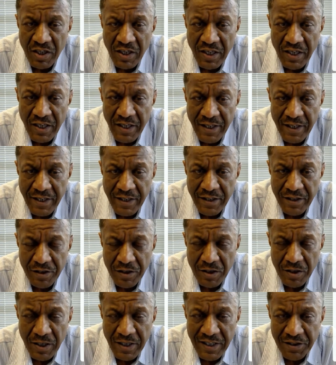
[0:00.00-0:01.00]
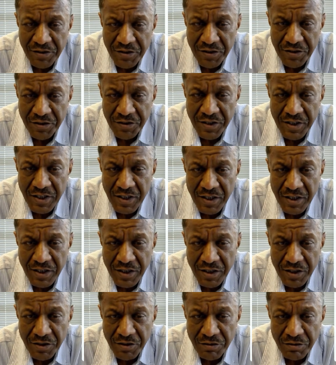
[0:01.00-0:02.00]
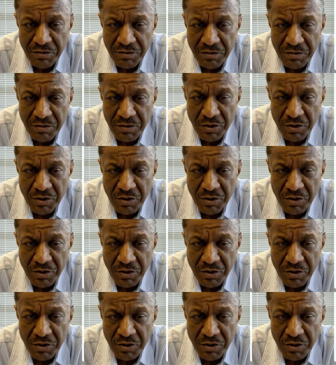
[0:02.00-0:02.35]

and uh, excess air is